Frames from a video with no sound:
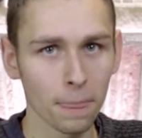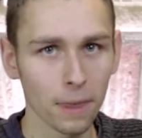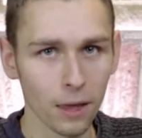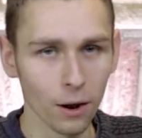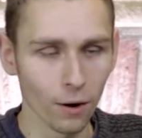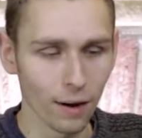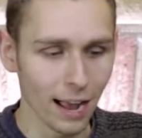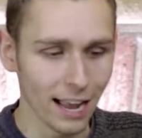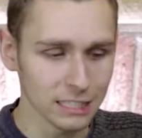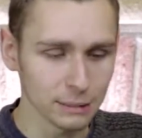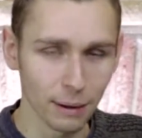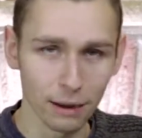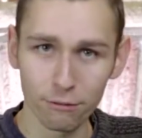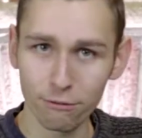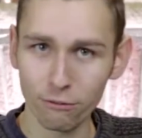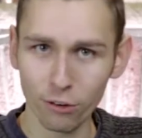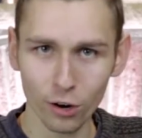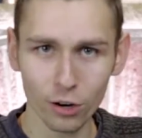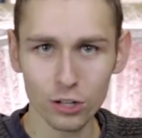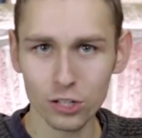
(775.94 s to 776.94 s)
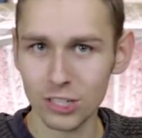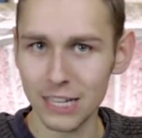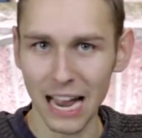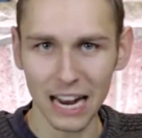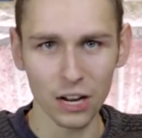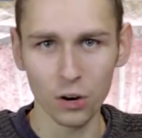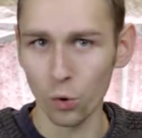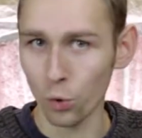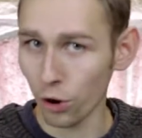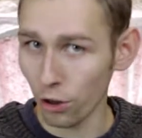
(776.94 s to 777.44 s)
you know, as my first,
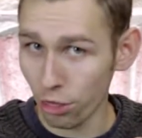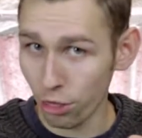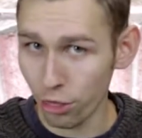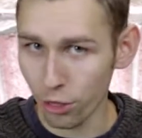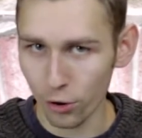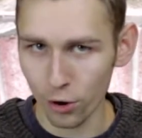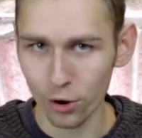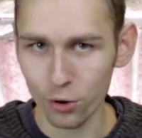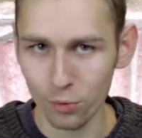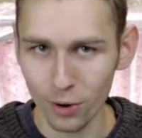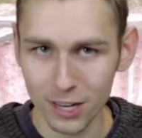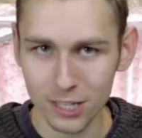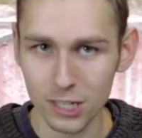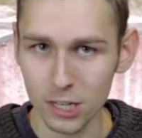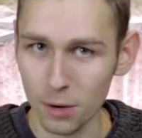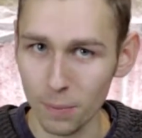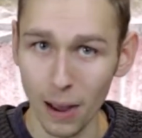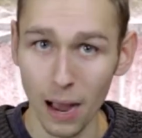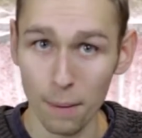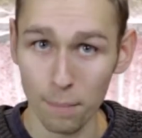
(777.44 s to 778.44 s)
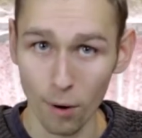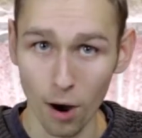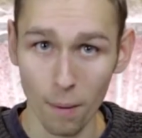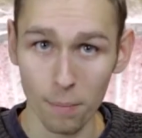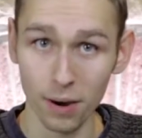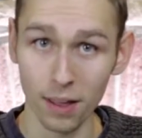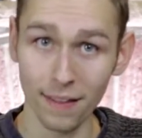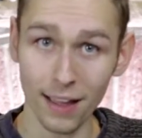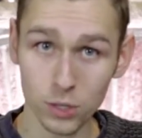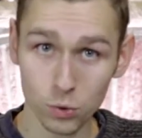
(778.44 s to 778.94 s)
second, or third reason to buy a
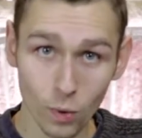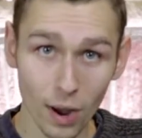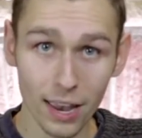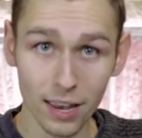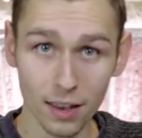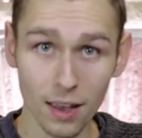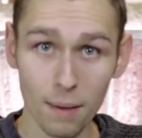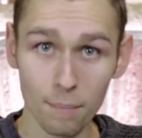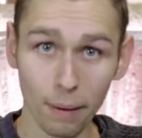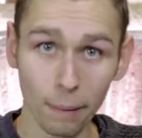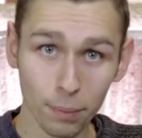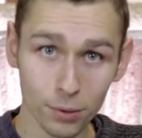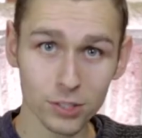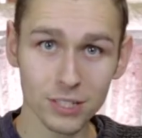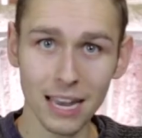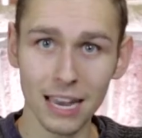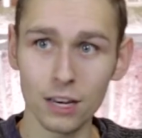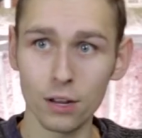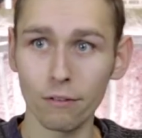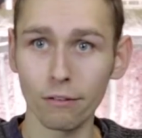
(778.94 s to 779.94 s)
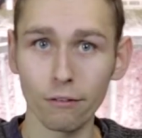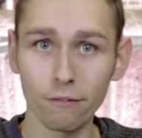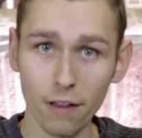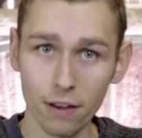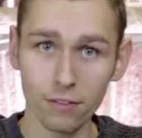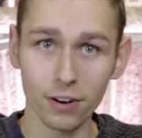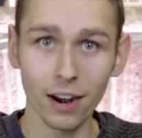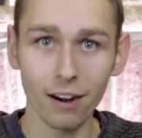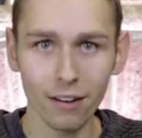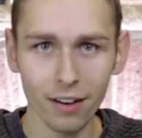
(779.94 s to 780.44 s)
property. And that's why people say, do you have a
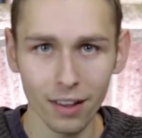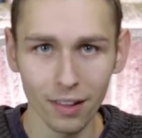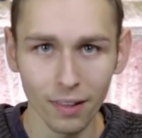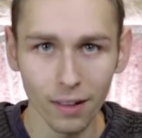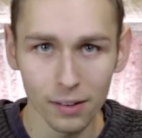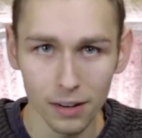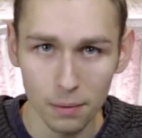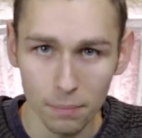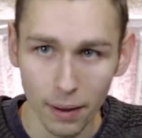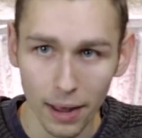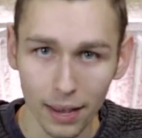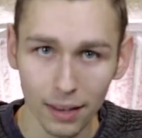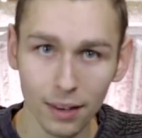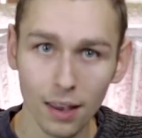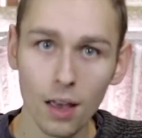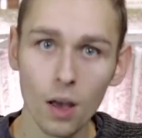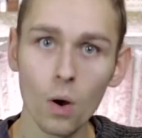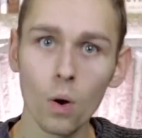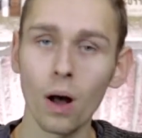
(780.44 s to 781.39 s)
favorite area in London, Mike?